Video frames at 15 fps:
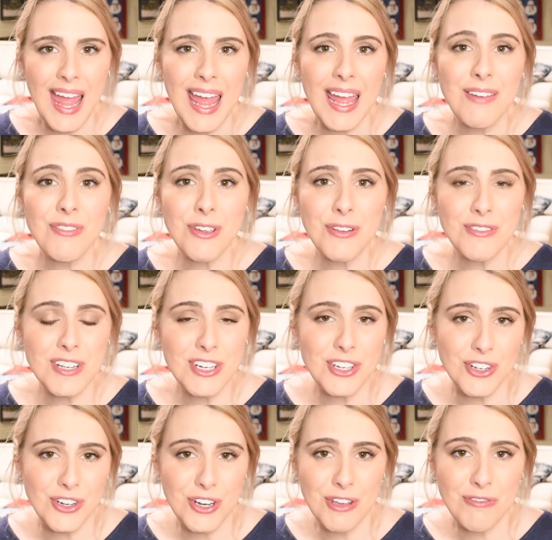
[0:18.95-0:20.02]
If you're a
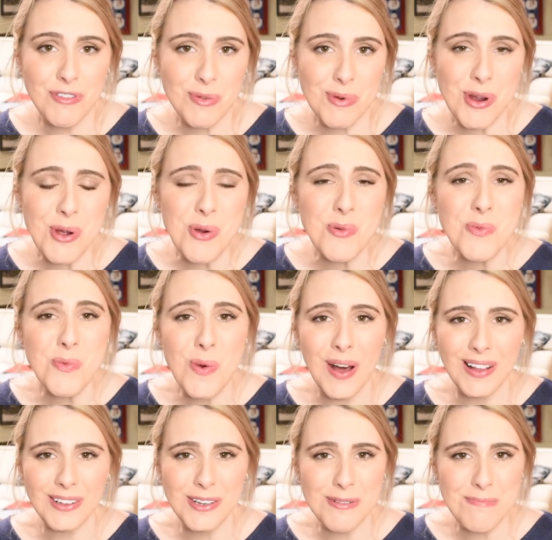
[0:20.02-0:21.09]
returning viewer,
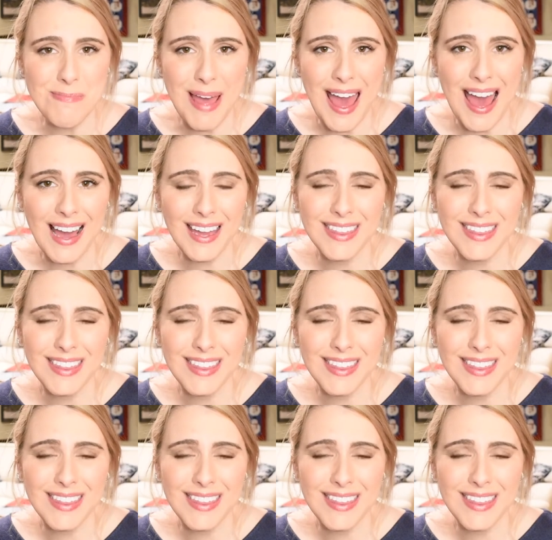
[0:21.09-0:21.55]
welcome back.